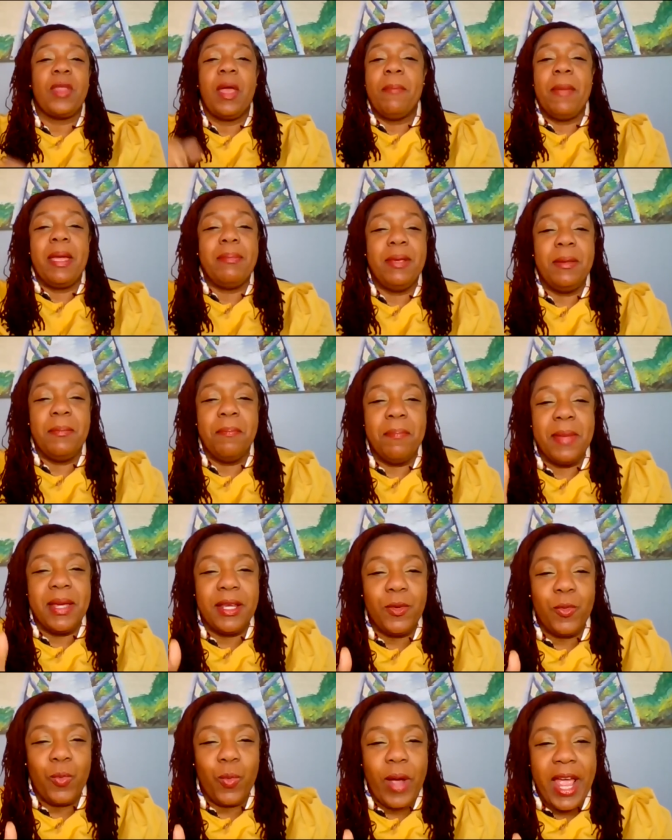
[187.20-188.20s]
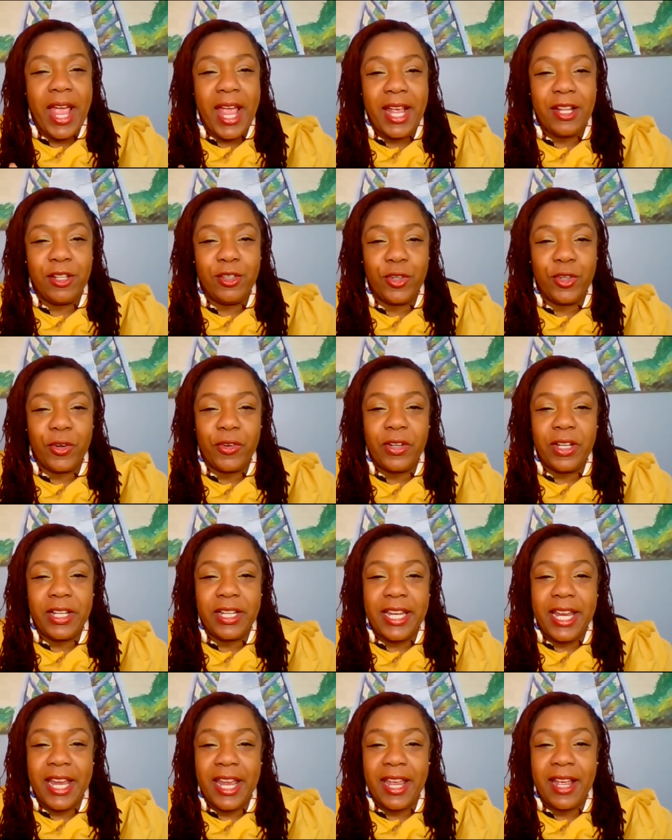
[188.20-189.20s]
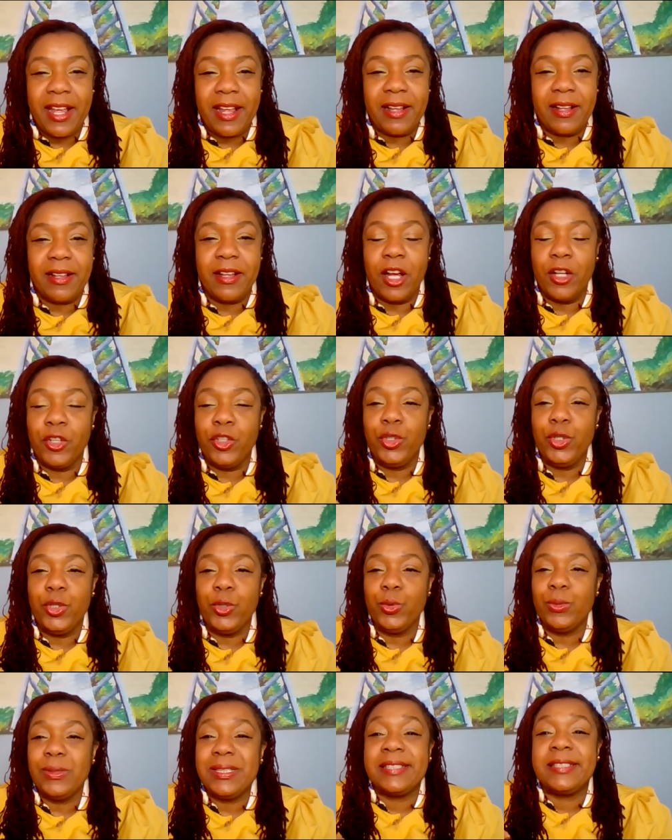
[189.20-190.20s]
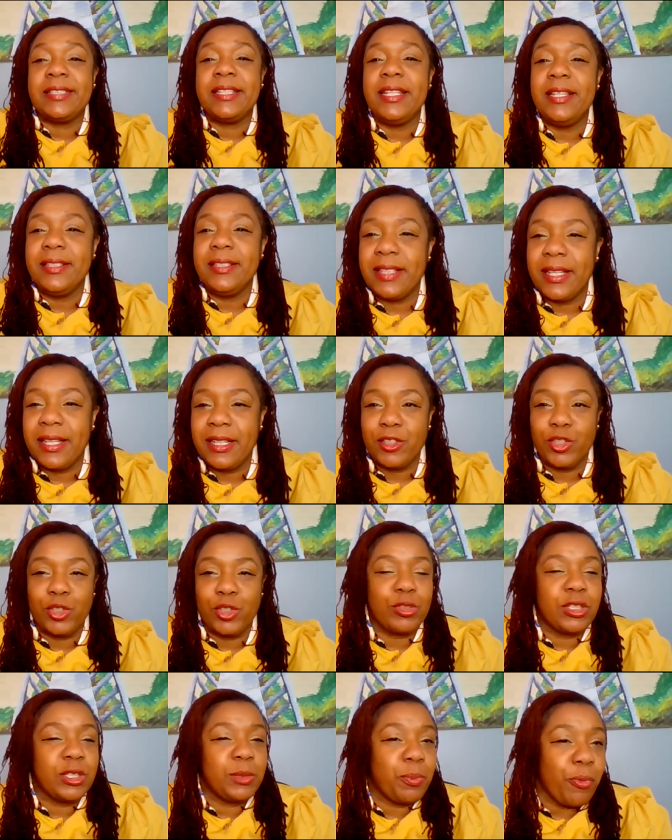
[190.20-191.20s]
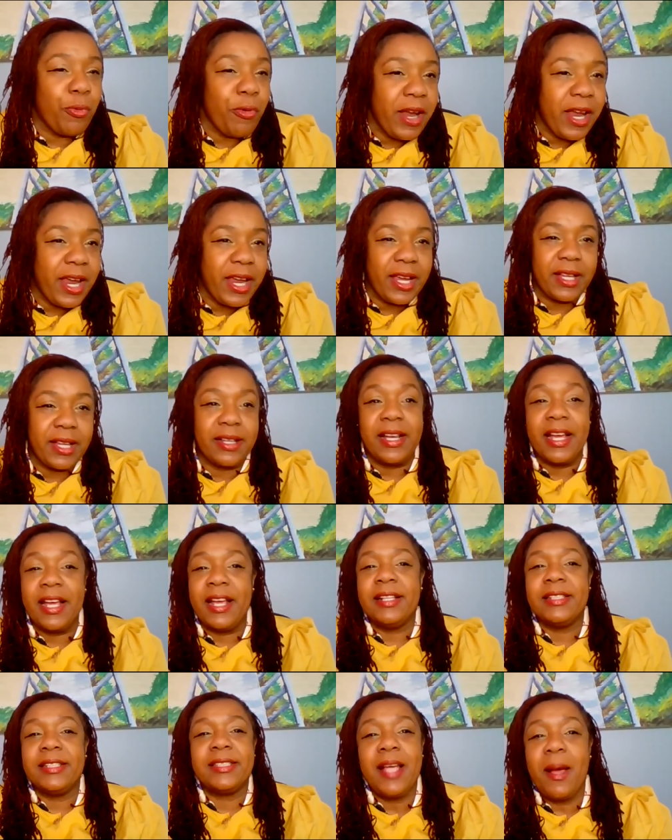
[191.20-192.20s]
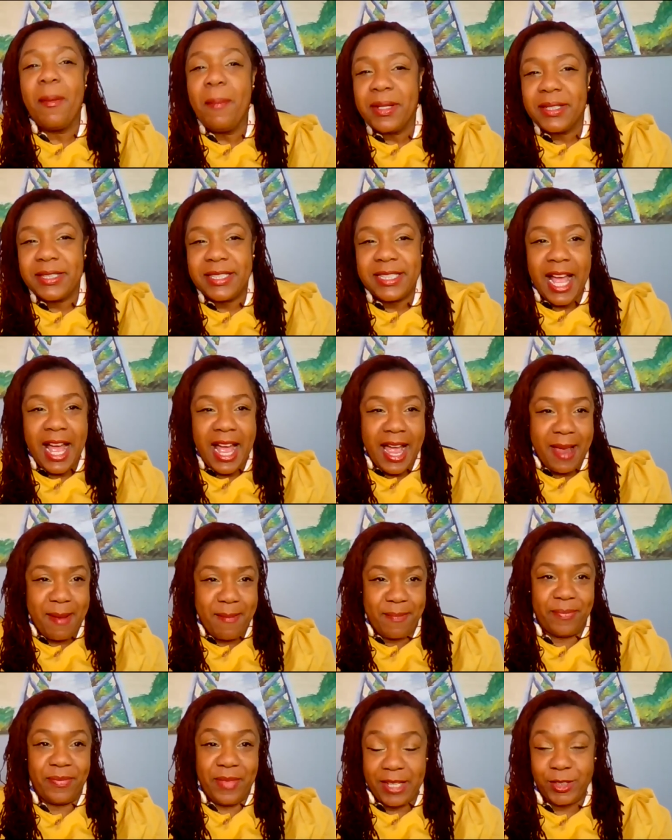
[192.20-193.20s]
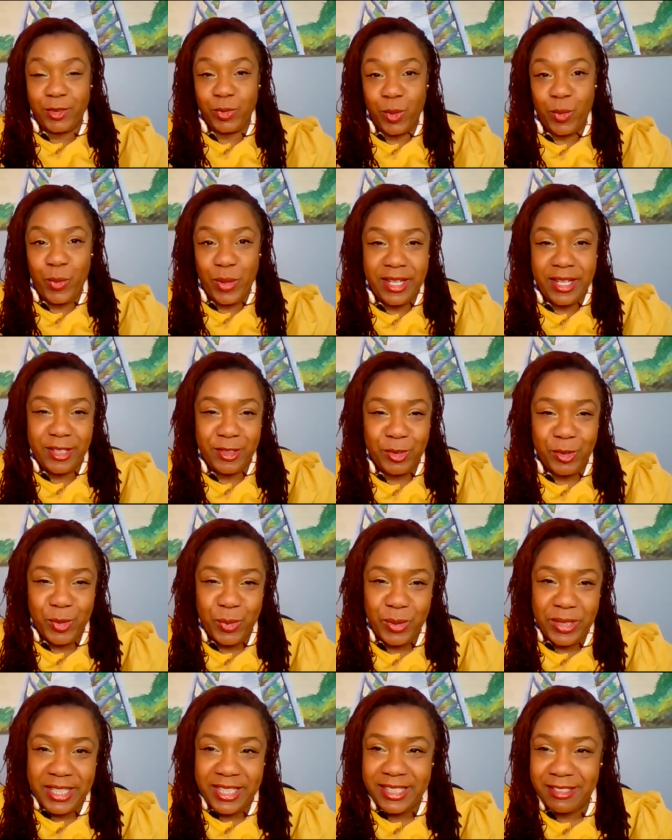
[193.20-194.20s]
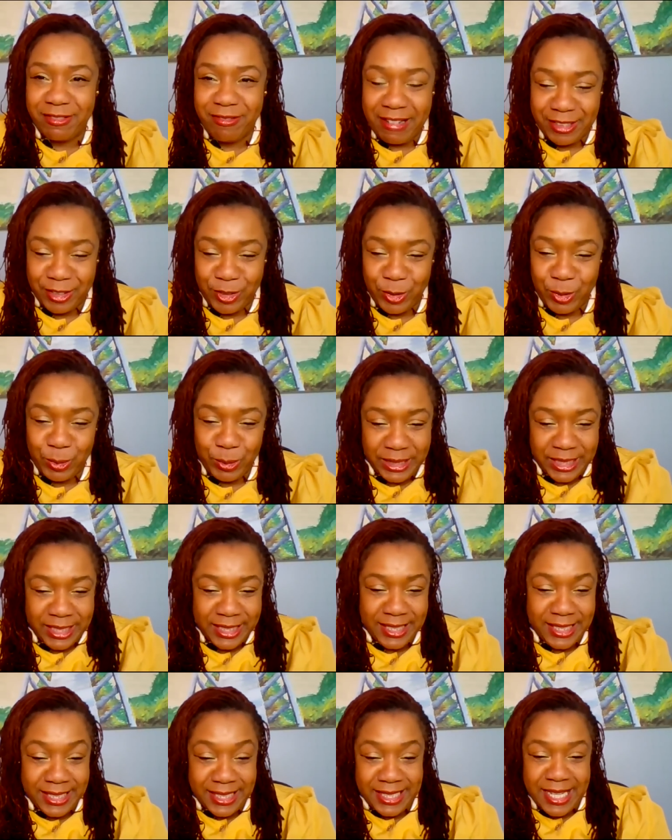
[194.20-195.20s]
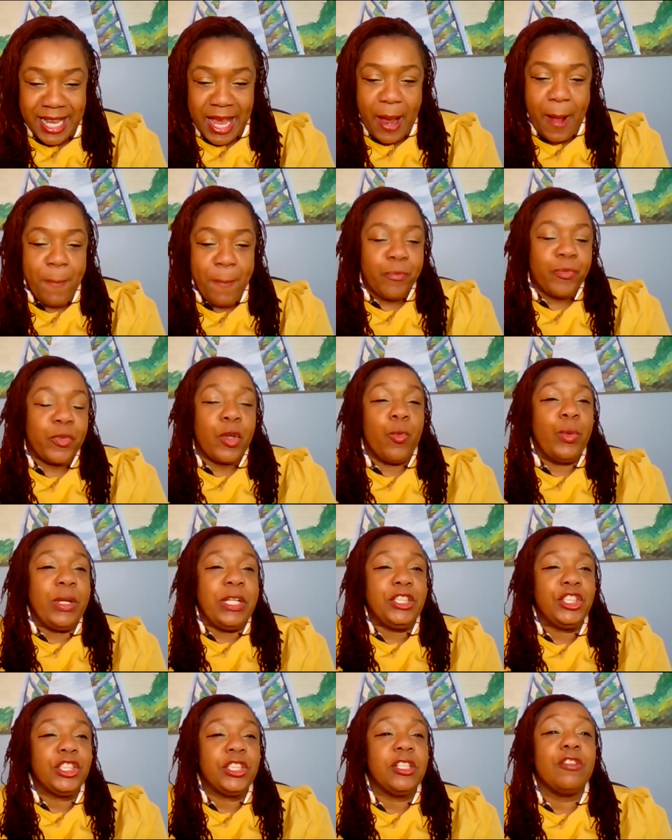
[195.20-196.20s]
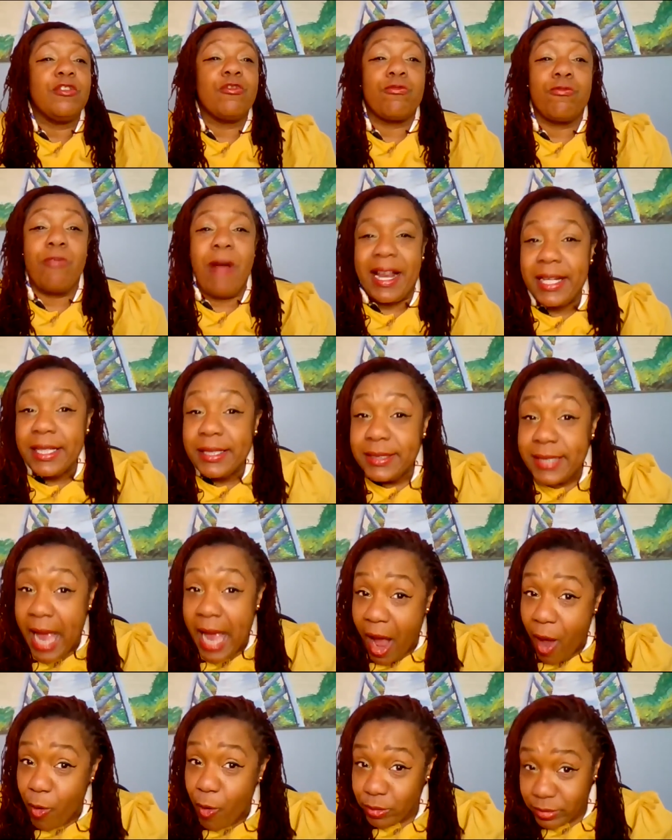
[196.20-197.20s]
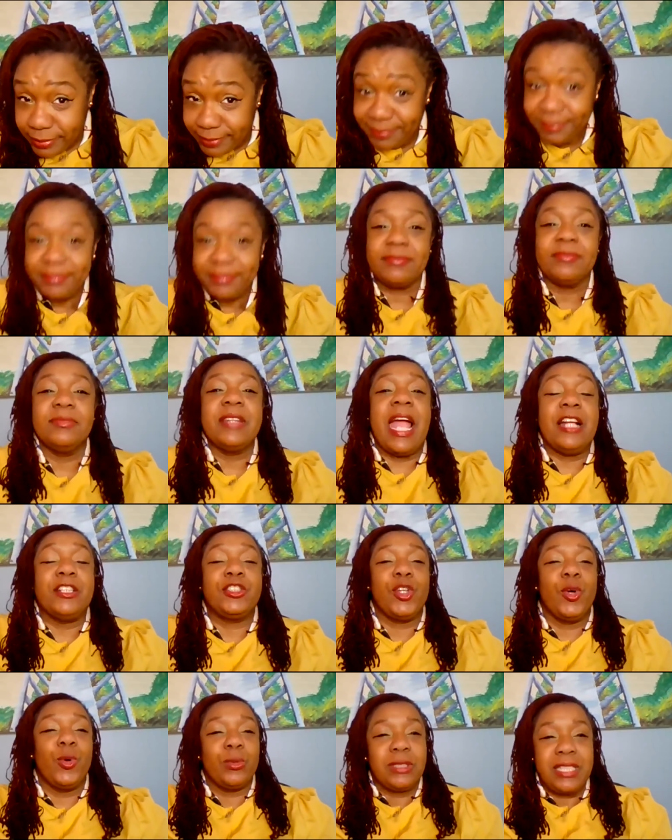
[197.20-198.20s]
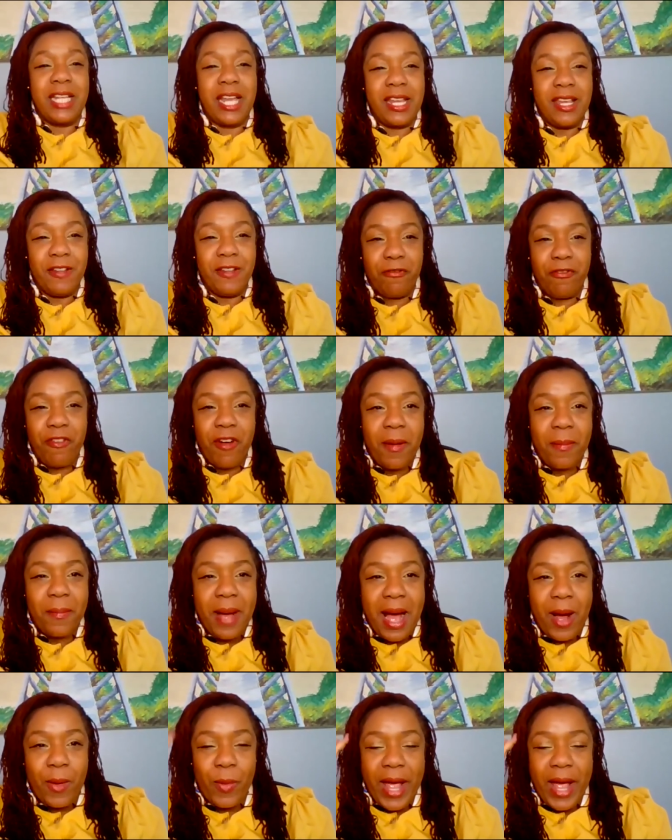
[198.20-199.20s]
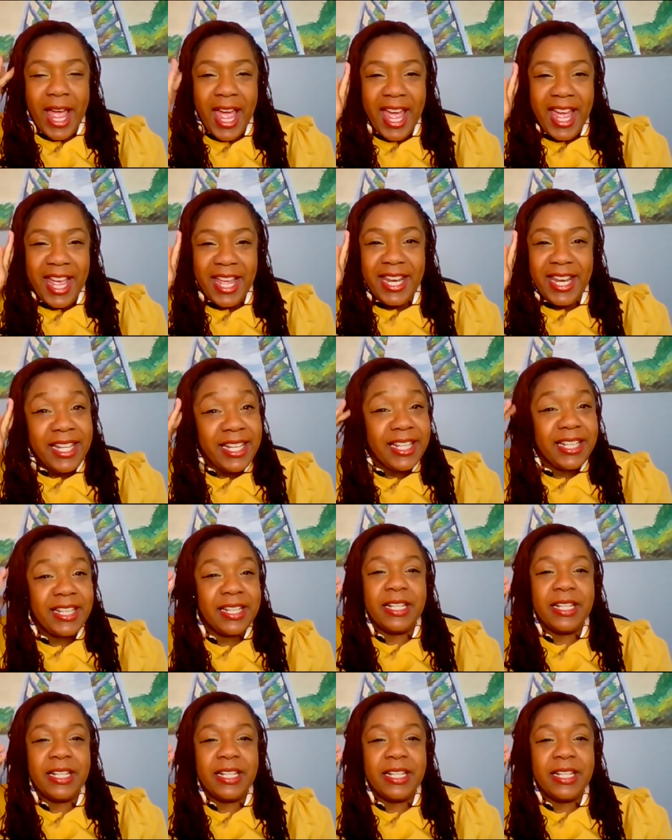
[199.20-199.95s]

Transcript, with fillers: maybe midway during the year, a new season. So spring, summertime, that's what we can do with these resolutions. We should write it down. So take it from our head